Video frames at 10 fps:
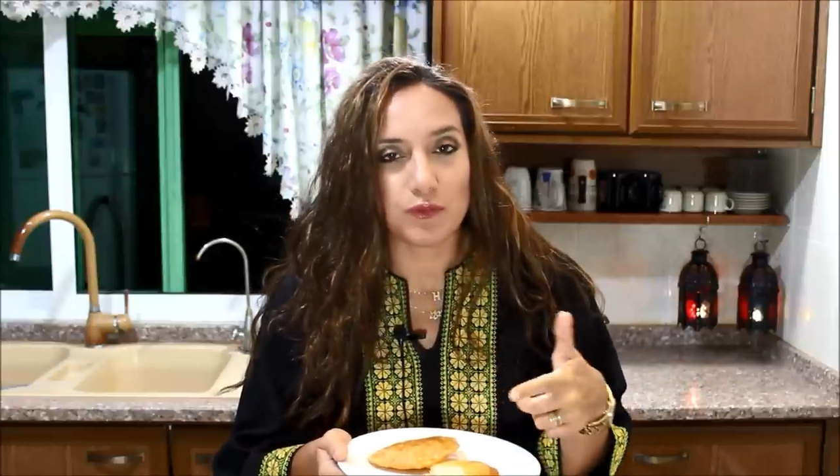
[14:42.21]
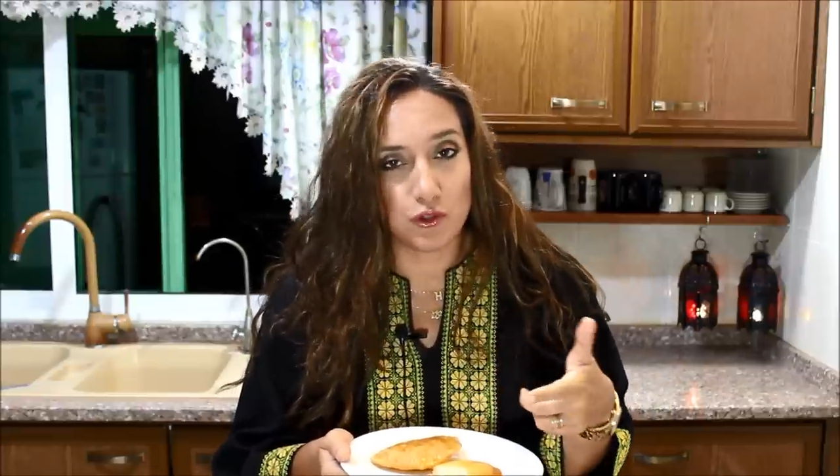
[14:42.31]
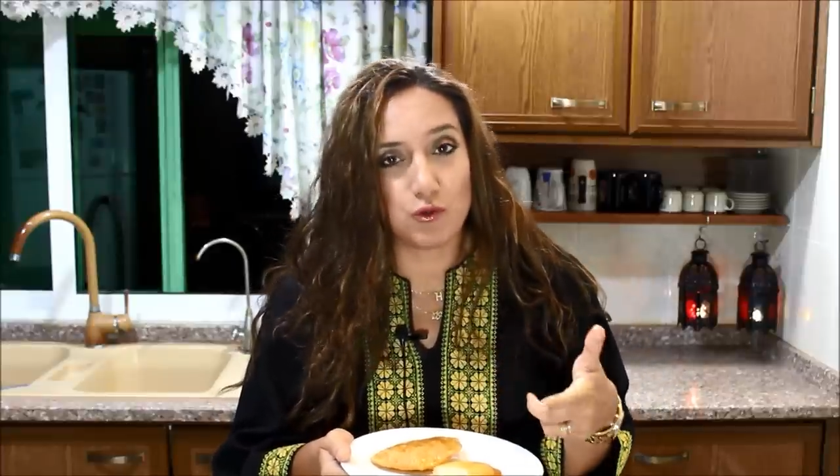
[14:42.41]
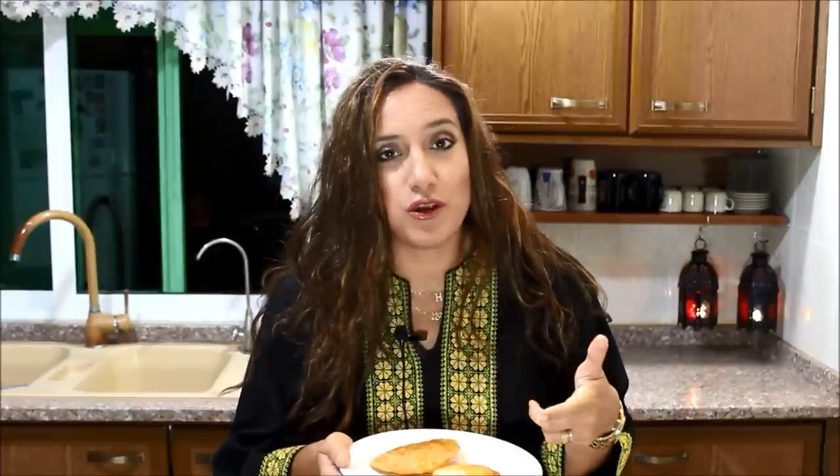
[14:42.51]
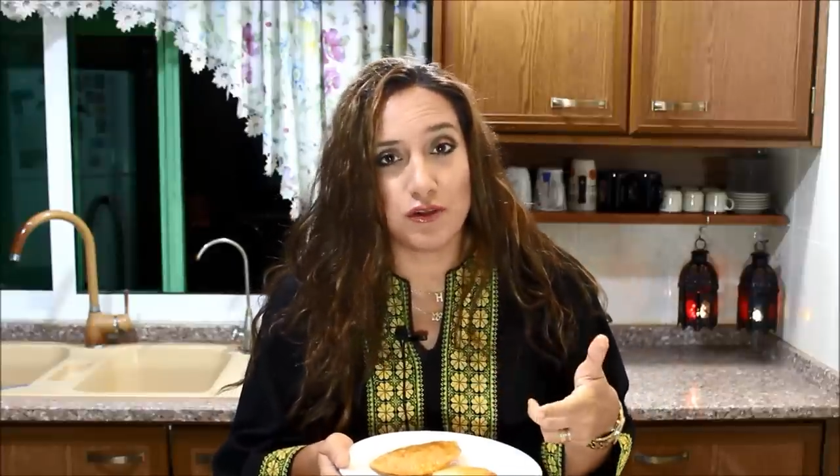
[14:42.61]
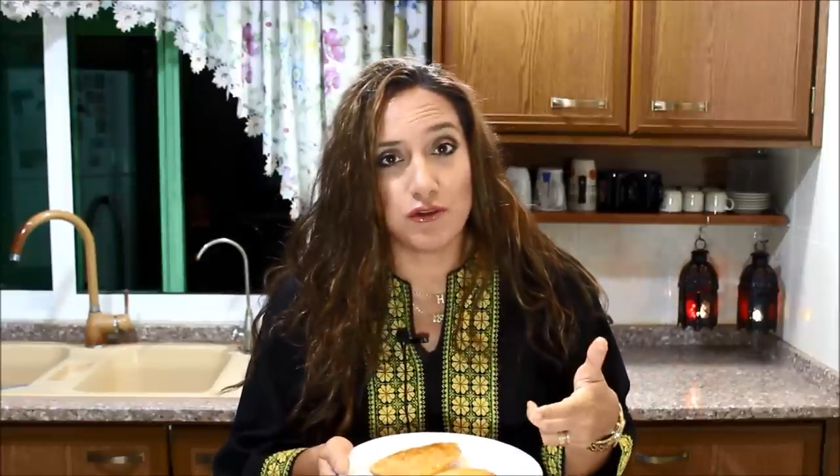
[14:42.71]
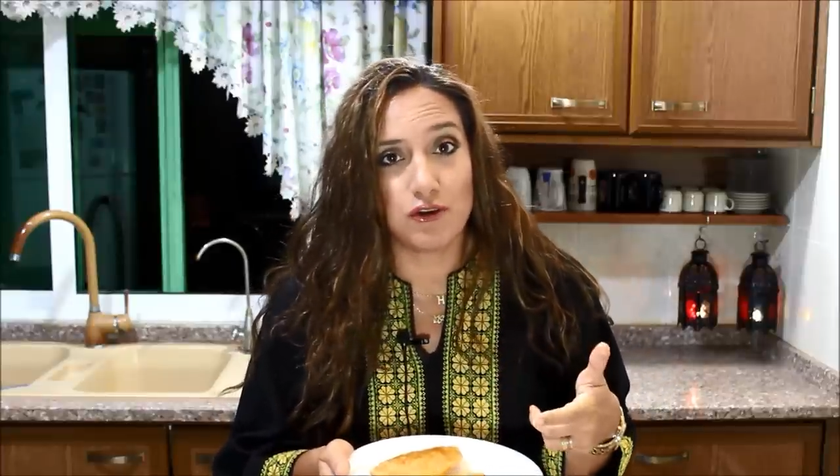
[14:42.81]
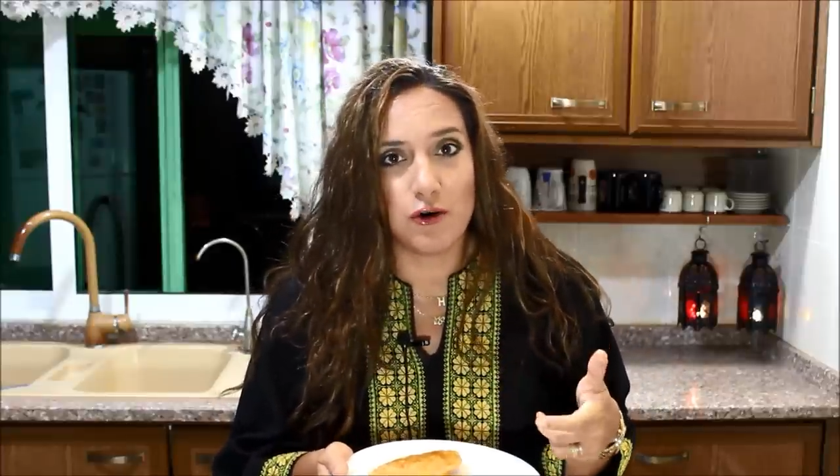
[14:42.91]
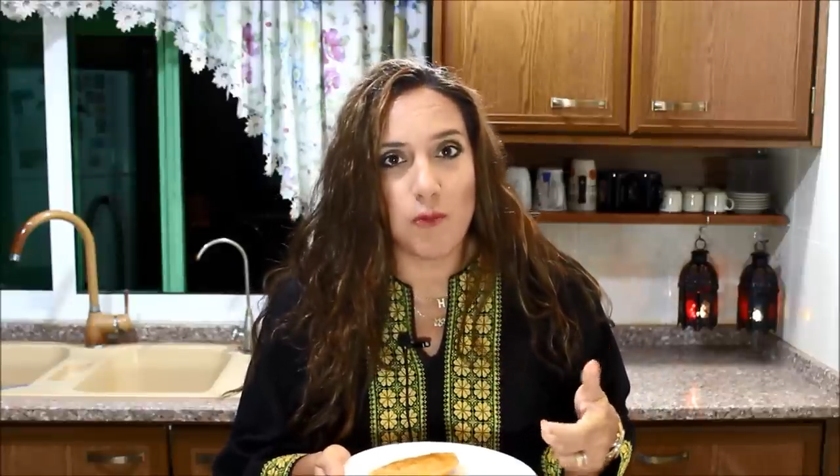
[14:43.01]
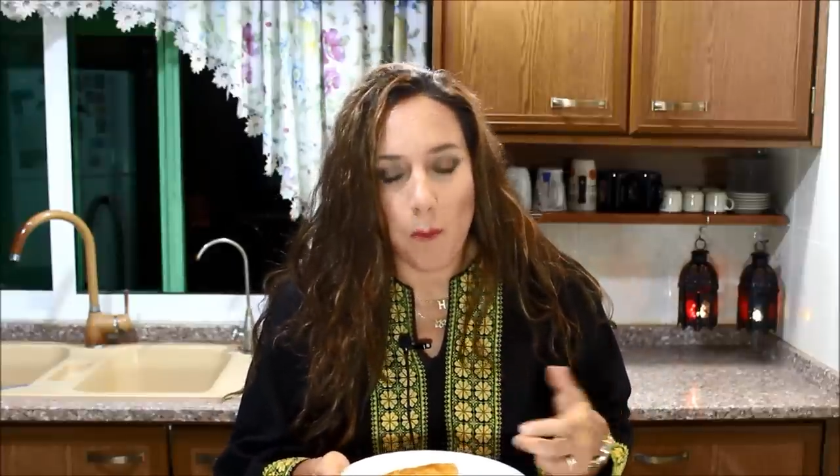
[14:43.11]
It's worth it
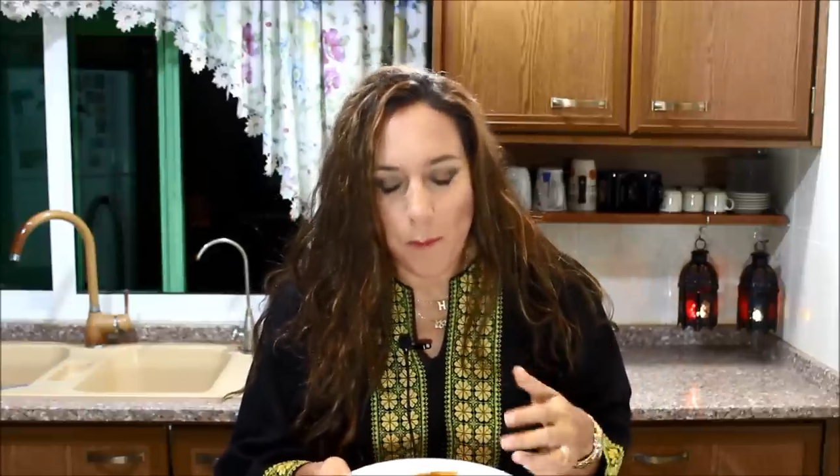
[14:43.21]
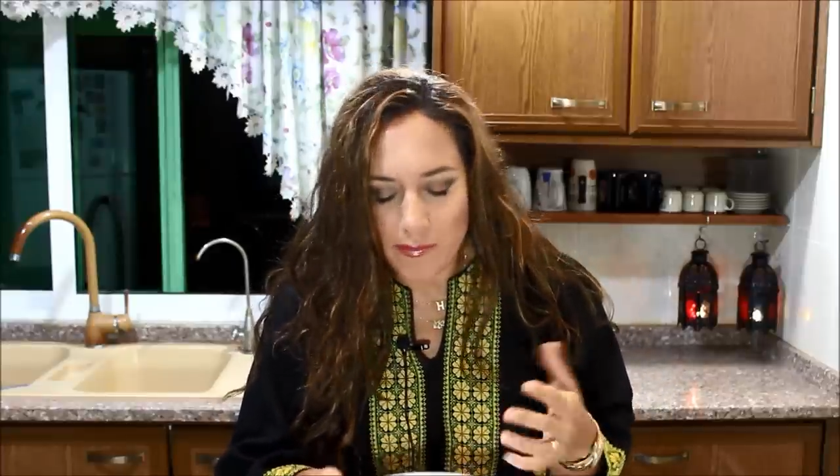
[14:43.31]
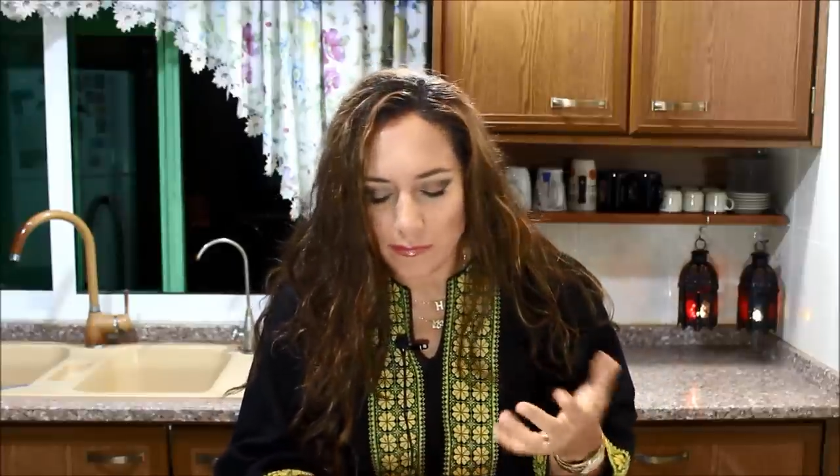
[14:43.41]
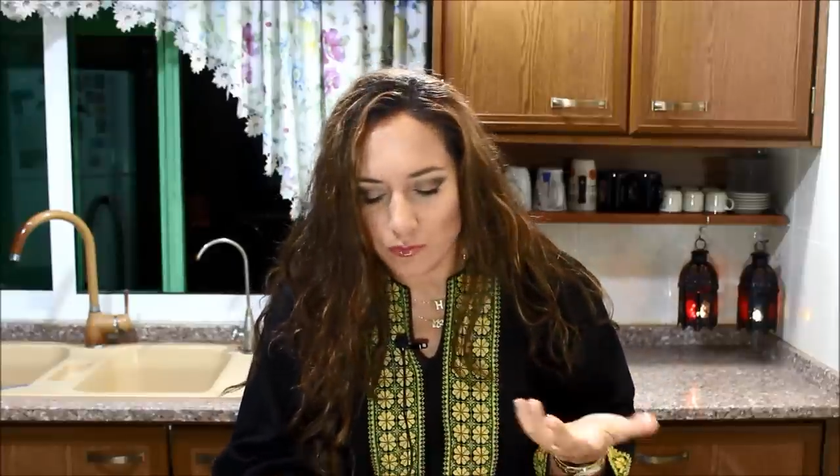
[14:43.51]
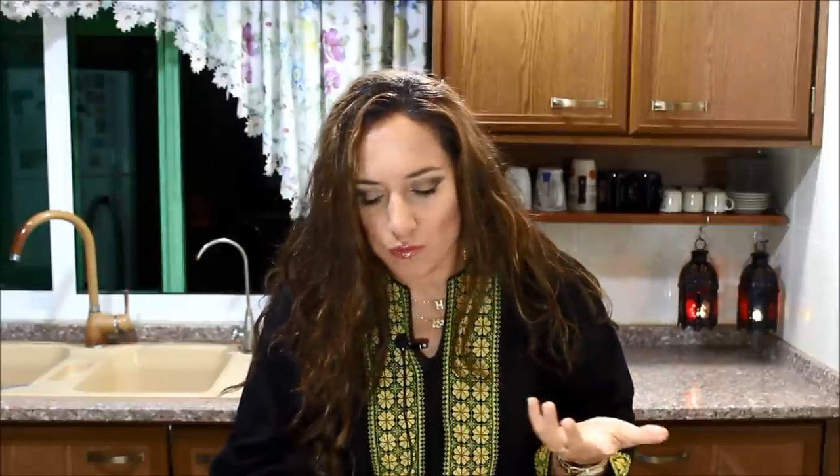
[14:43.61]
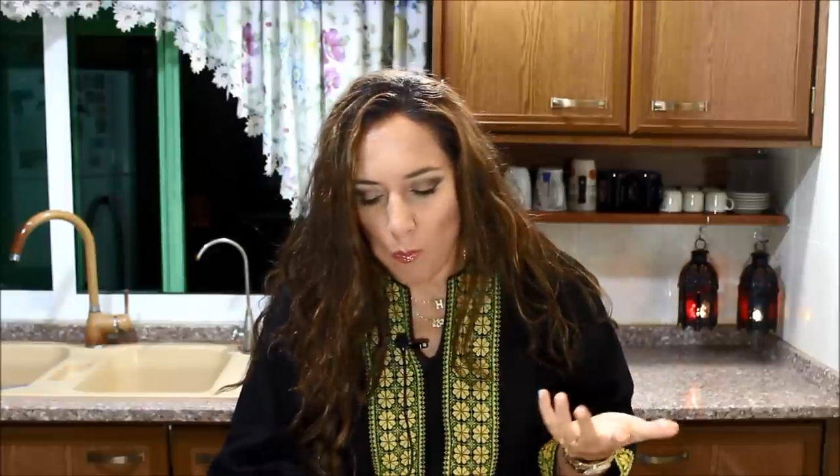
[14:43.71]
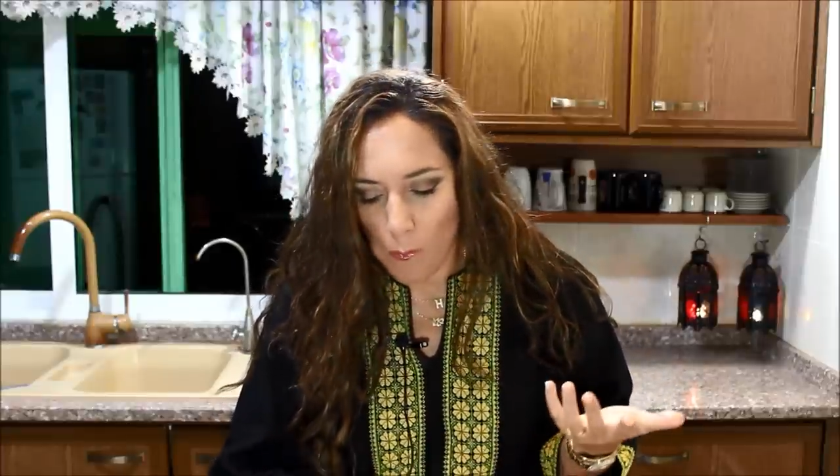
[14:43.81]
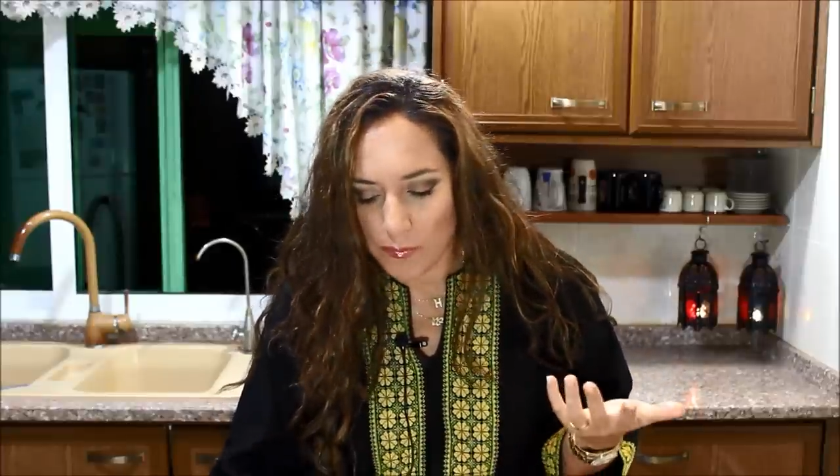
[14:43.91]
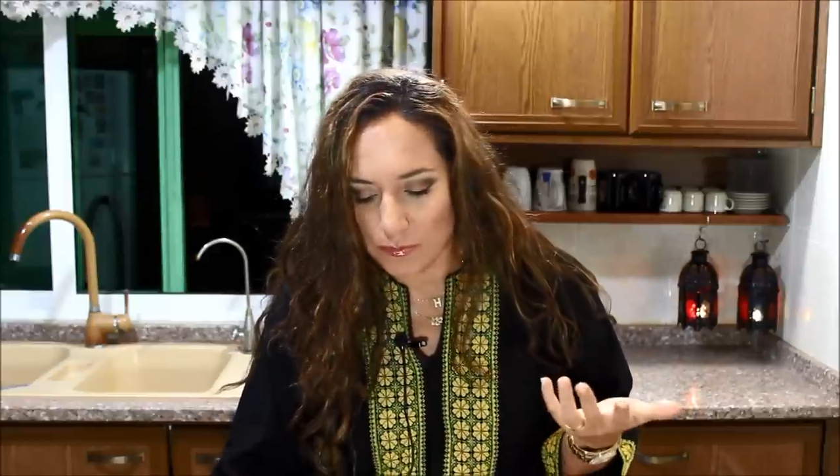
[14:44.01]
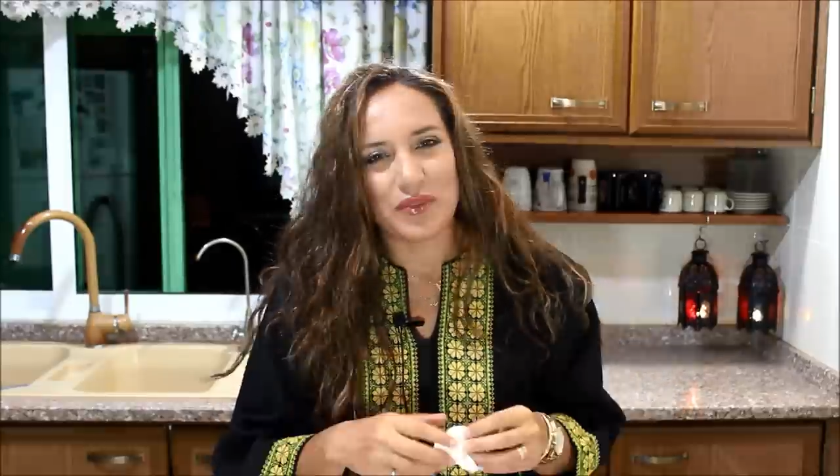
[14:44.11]
though.
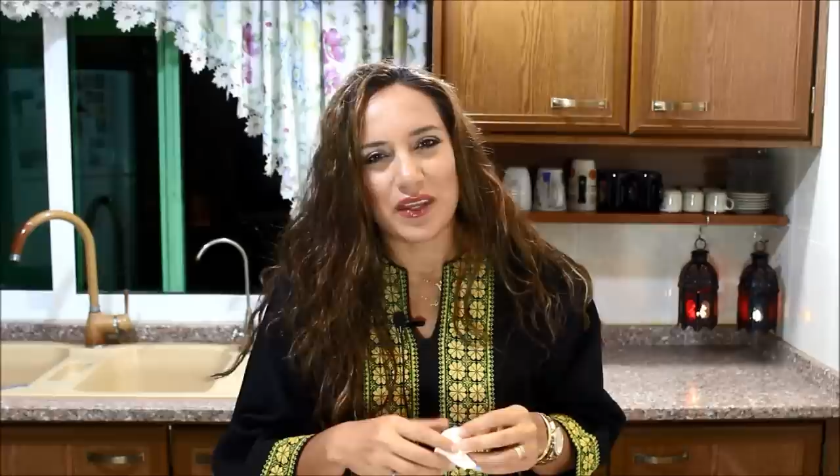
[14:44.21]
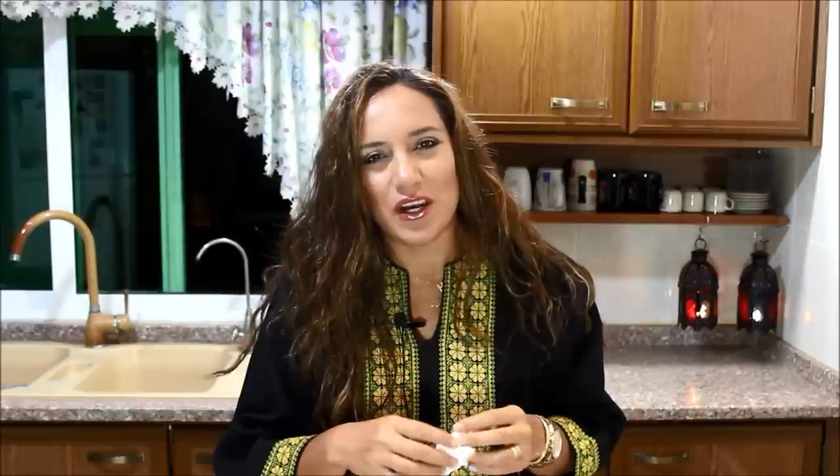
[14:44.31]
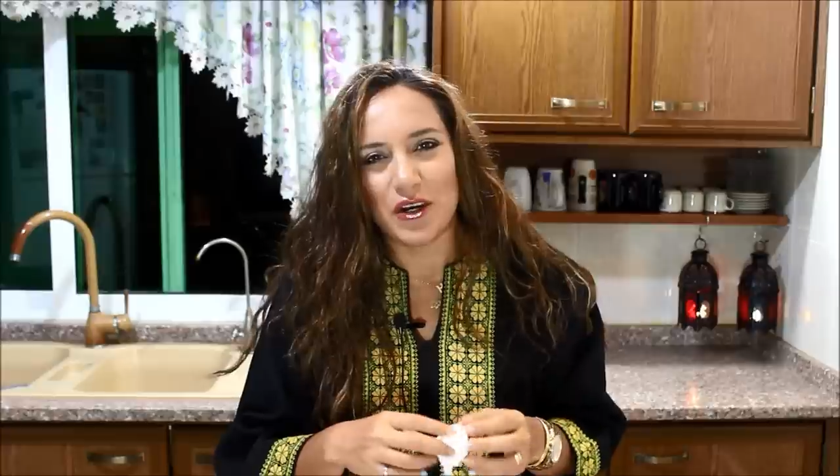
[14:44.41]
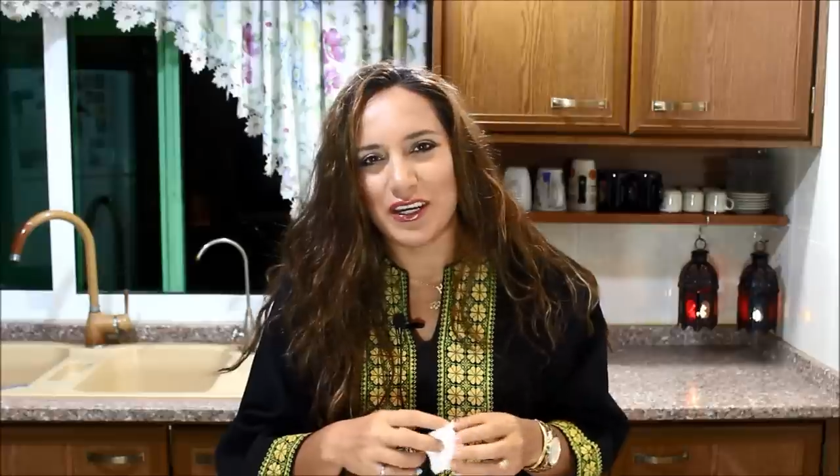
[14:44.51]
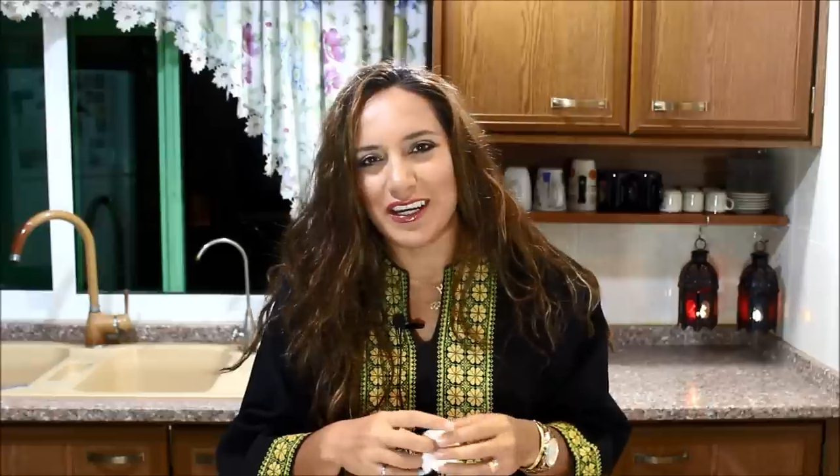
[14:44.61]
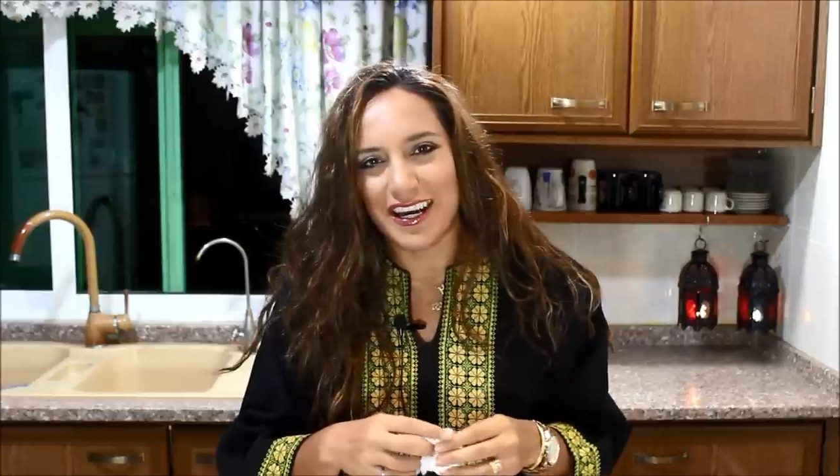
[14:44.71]
Okay